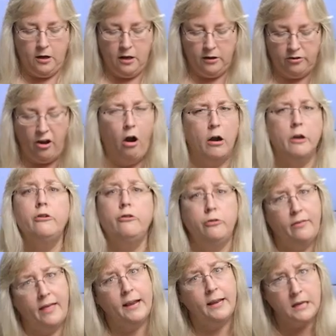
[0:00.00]
it's hard to do
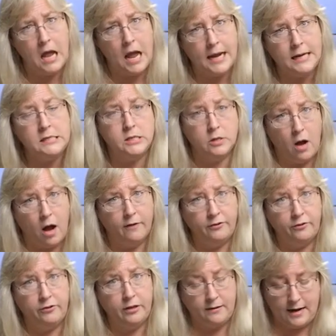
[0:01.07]
that at night, so
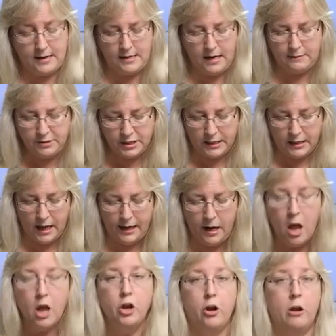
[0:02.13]
obviously daytime sunlight,
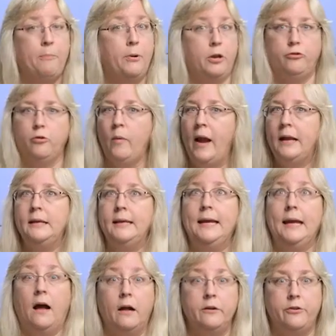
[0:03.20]
you're going to put it
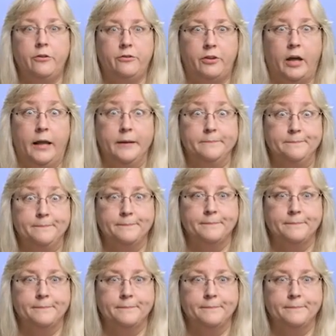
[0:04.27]
directly under the sun